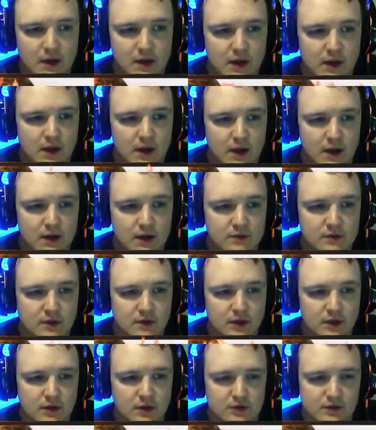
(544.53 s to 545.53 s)
and,
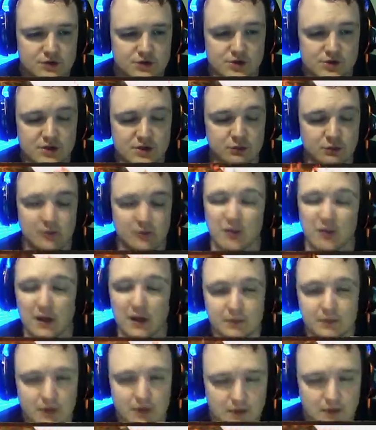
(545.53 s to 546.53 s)
or I should say
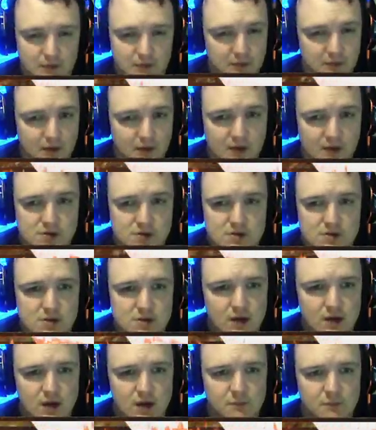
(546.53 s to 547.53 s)
repopulate, my apologies.
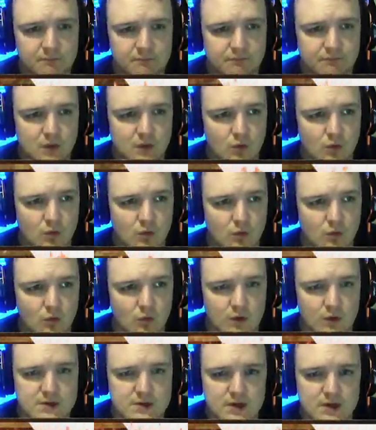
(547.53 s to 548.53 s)

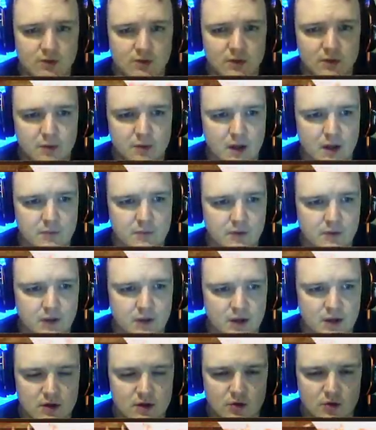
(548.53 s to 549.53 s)
Once they repopulate,
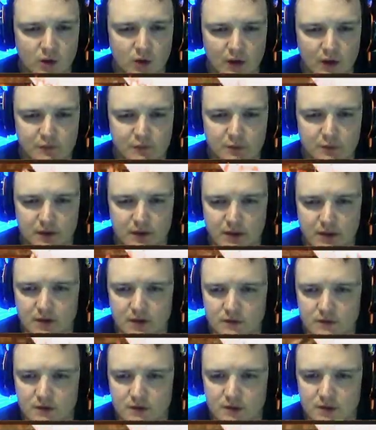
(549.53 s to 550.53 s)
you have plenty of
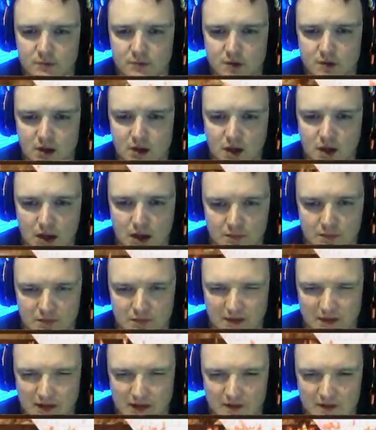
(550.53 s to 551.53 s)
them. The
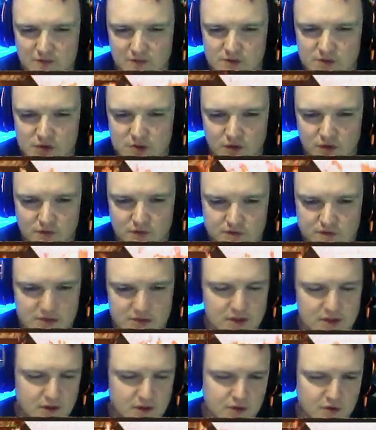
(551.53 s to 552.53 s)
kind of general vicinity,
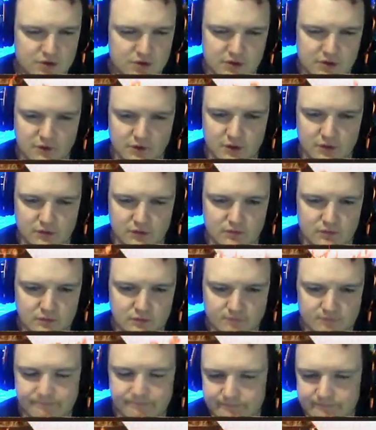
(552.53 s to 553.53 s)
they're a different
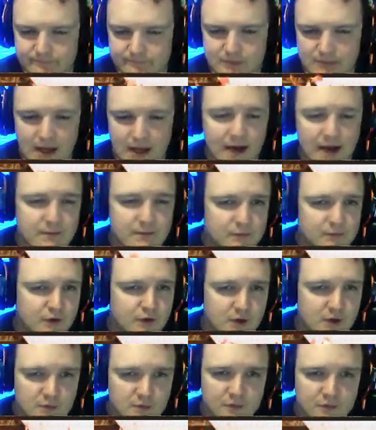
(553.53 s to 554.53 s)
time
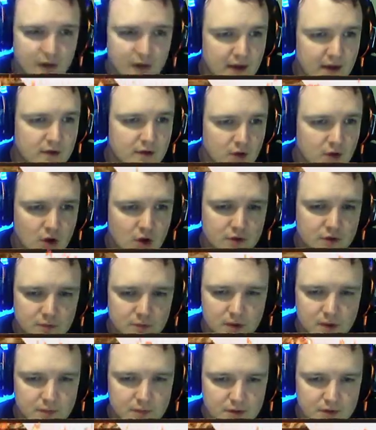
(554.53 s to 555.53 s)
frame of how long the
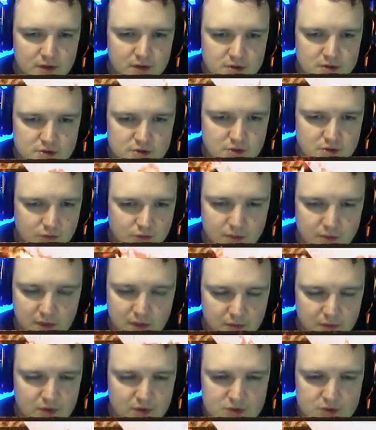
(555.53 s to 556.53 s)

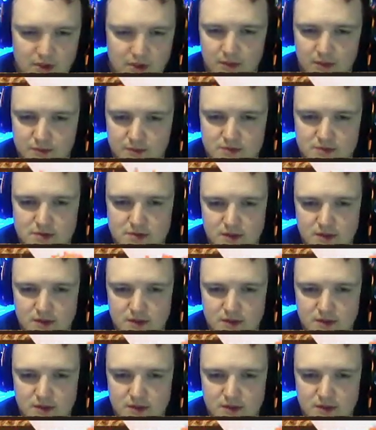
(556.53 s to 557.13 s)
repopulation happens.